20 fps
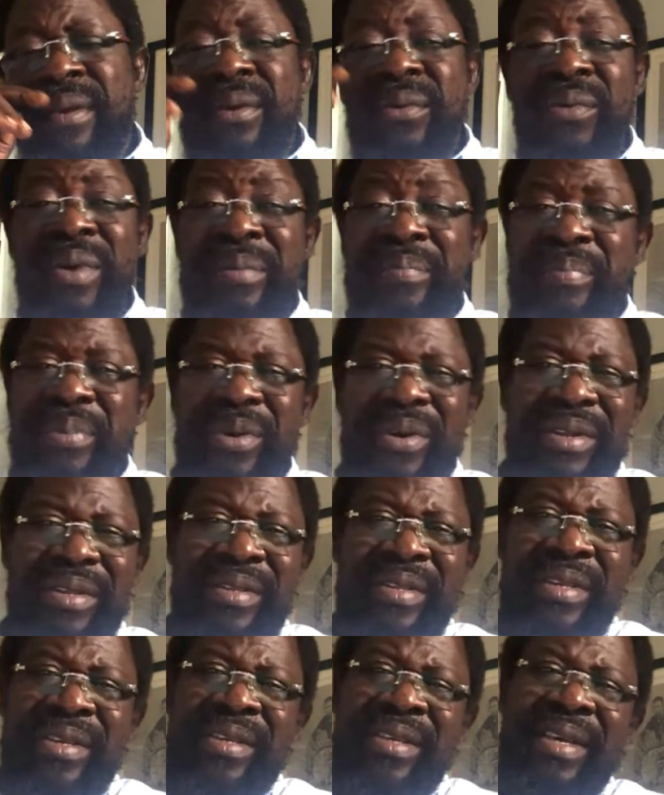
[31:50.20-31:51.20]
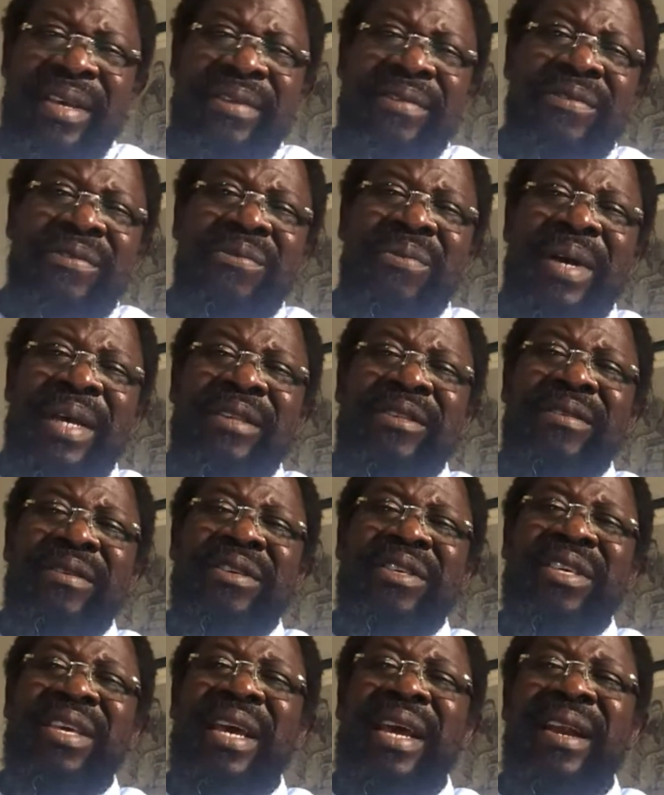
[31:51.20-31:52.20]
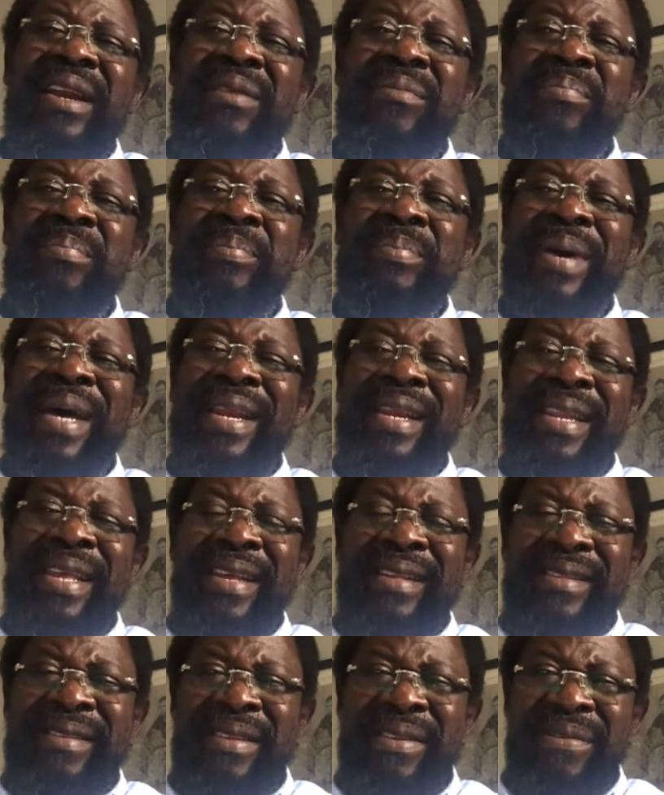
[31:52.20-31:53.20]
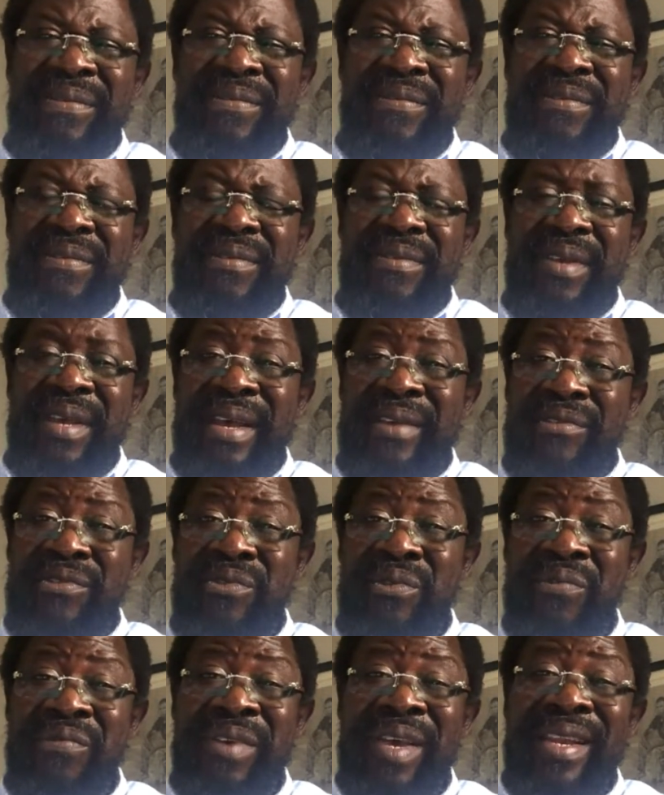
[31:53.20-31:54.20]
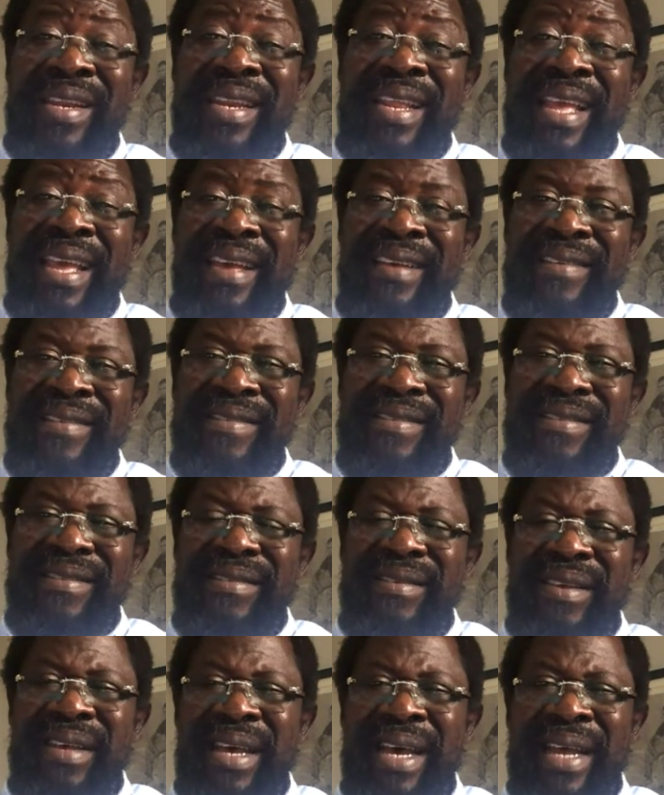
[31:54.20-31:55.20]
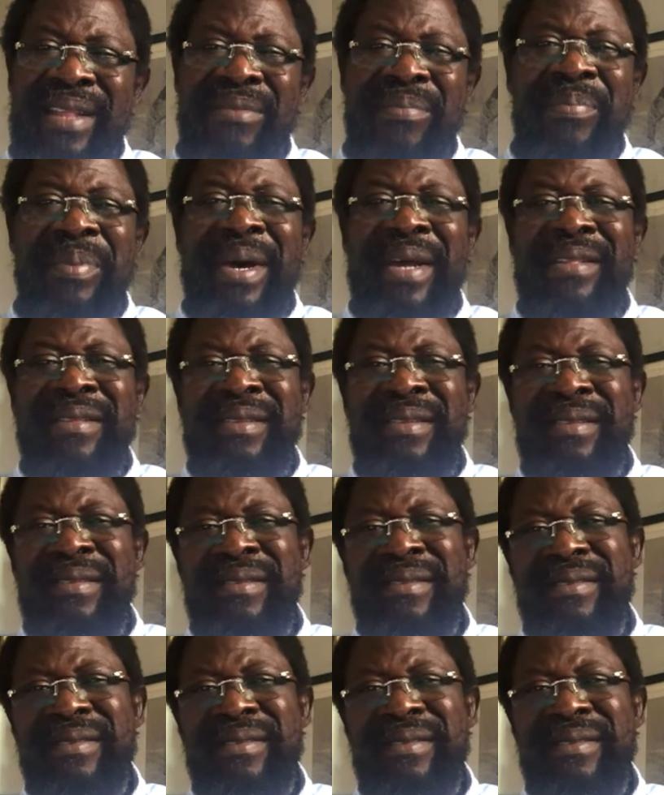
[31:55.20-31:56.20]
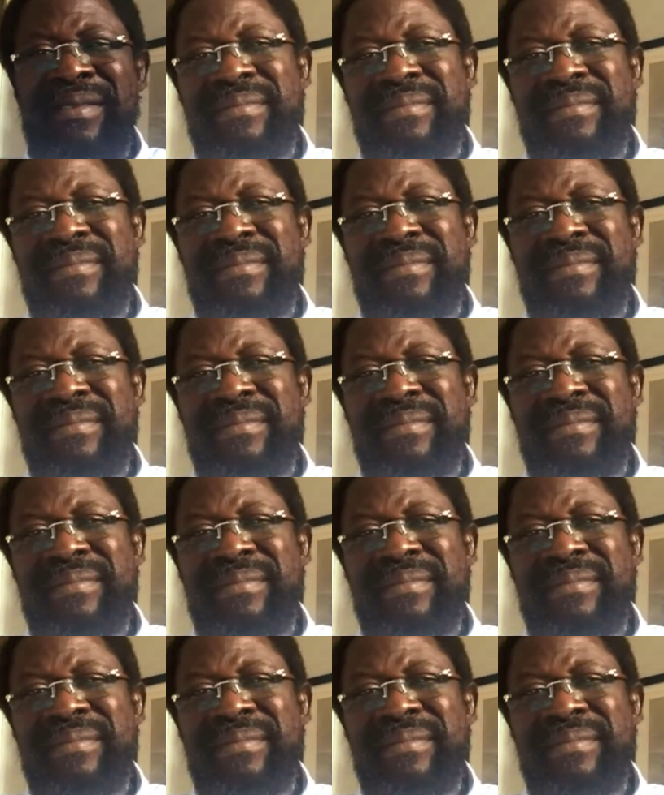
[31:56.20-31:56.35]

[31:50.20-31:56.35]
when politicians were sharing palliatives as souvenirs at parties,